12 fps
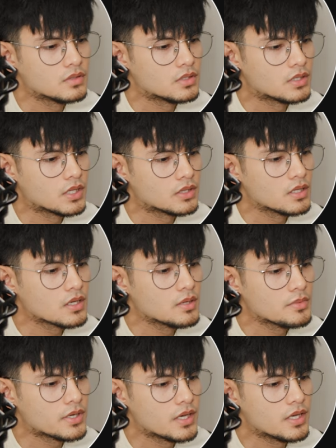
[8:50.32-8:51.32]
and I think
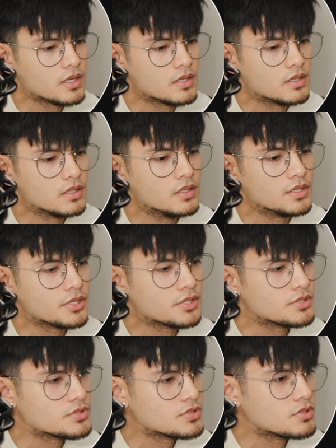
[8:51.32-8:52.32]
I'm gonna add a
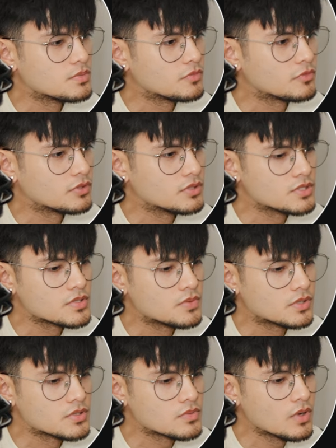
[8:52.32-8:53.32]
linear zoom for this
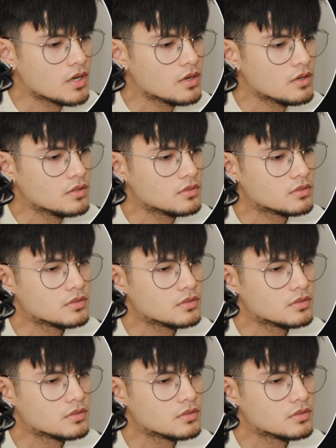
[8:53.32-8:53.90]
one as well.